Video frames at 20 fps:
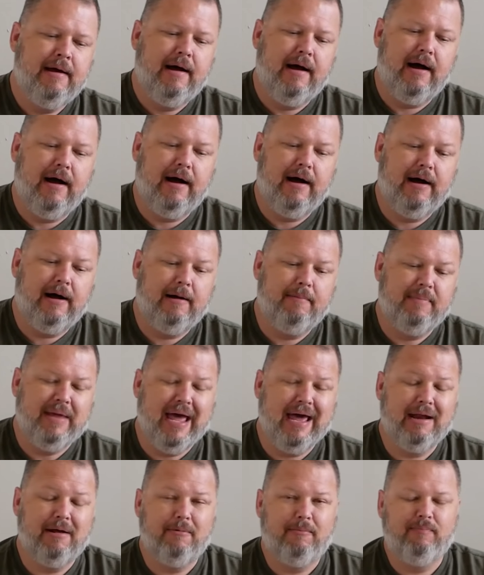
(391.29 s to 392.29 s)

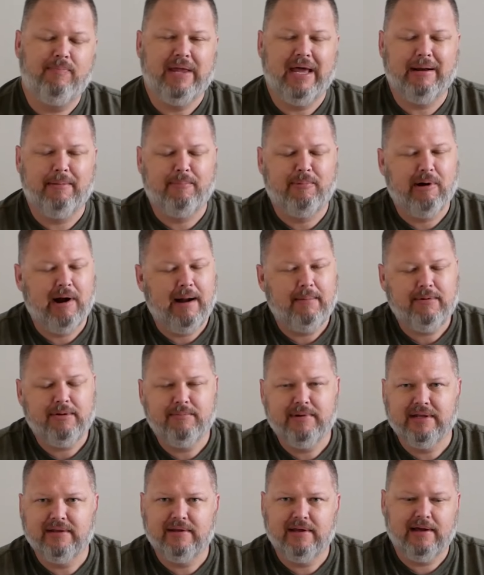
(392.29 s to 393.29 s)
had a problem
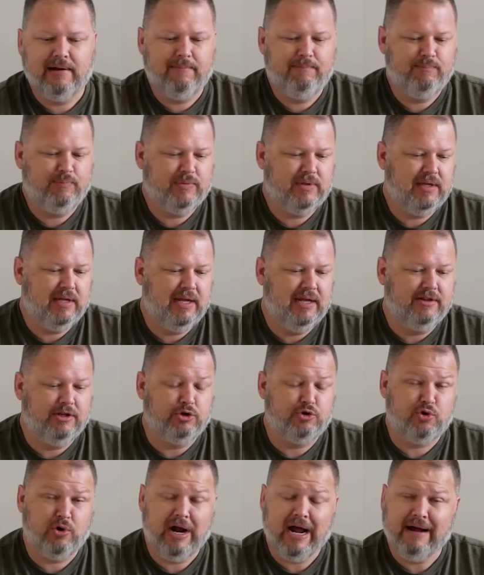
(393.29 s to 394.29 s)
in the
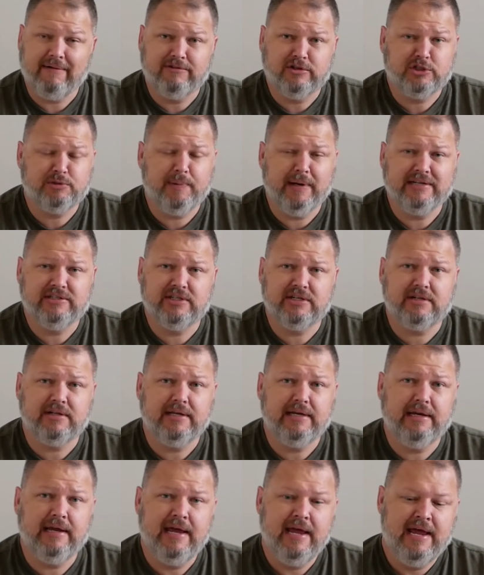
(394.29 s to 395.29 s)
drivers
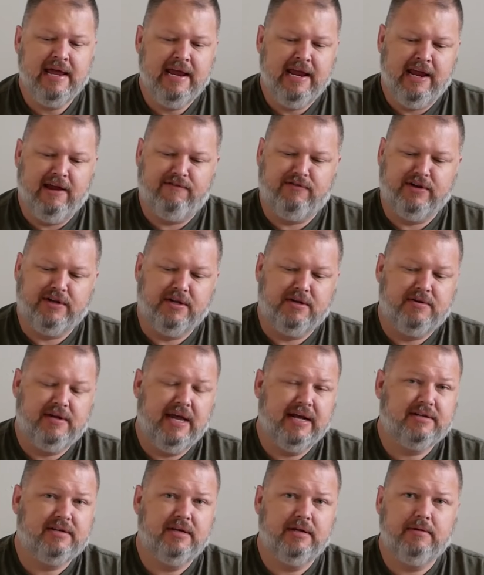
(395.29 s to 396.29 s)
basically. If it
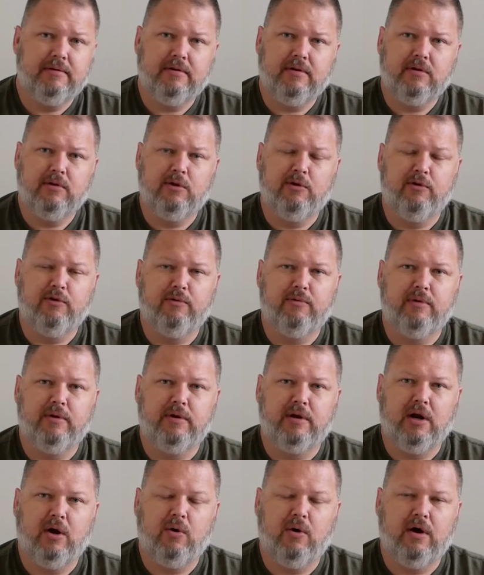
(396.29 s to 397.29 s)
detected the
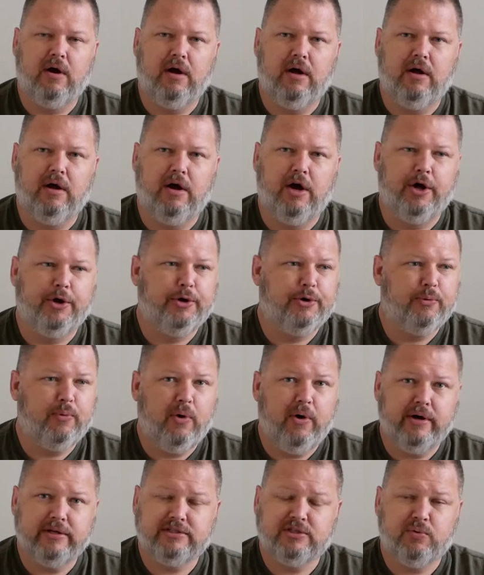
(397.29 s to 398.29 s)
100
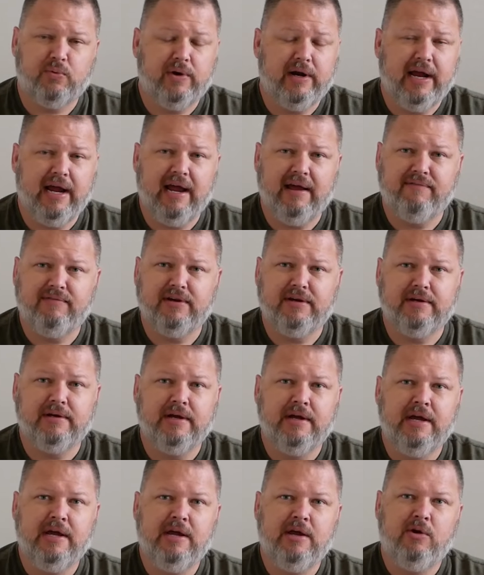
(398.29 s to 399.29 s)
watts or what have you,
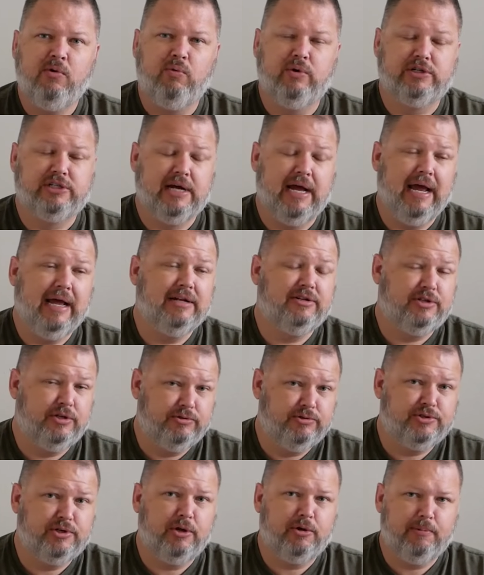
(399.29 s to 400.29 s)
which I had 2
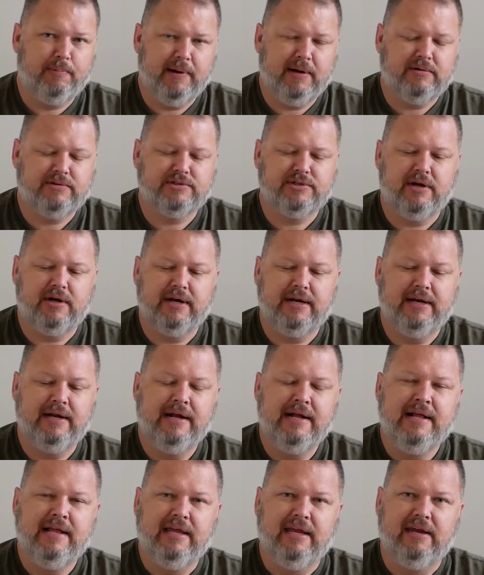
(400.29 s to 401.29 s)
solar panels on it,
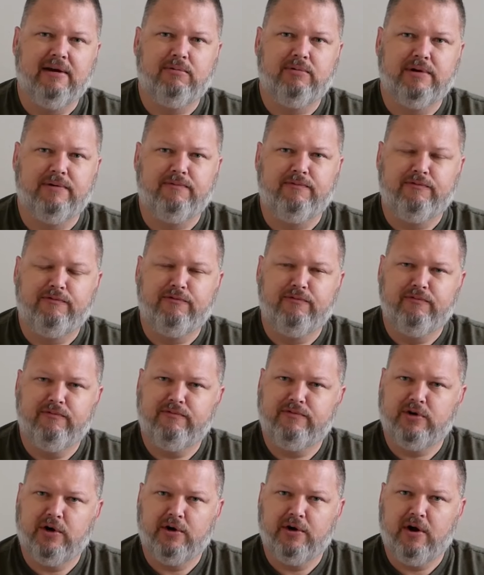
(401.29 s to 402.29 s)
it would
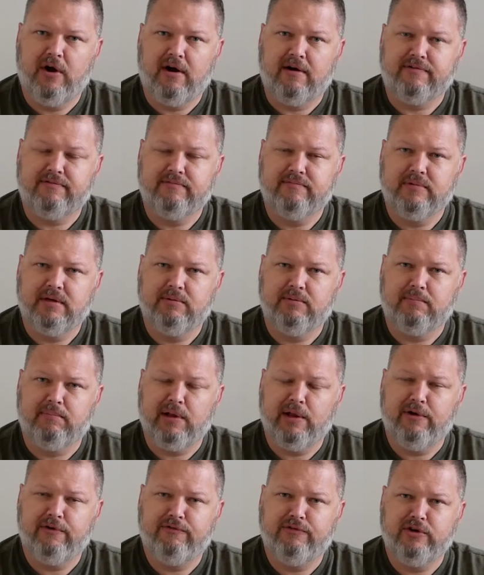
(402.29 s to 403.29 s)
turn it off. It would
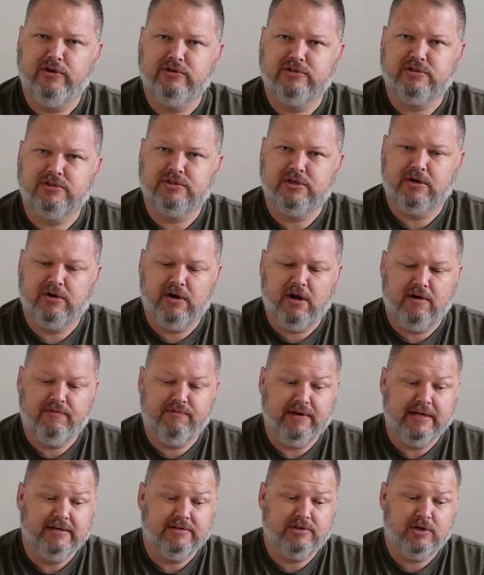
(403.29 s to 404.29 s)
blow a fuse and turn it
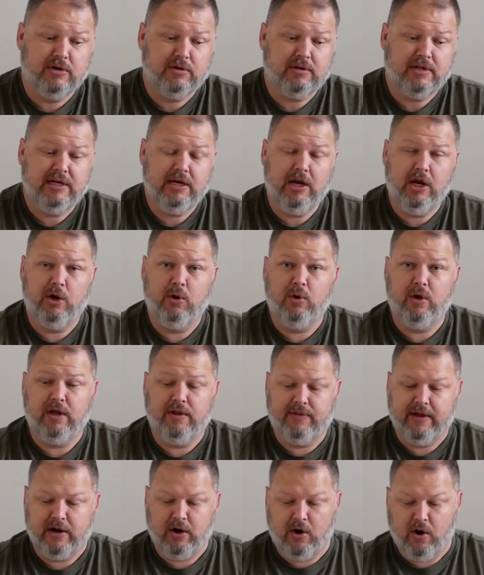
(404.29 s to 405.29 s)
off. Internally,
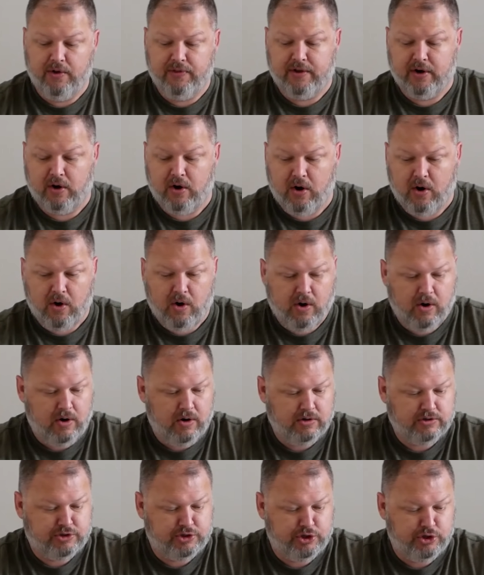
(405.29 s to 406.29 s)
there
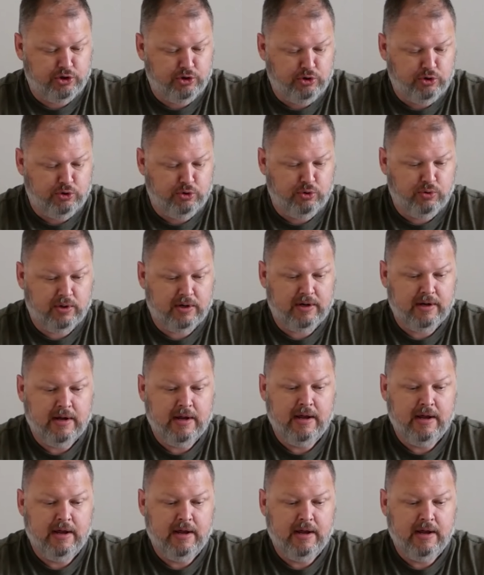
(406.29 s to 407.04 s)
are 2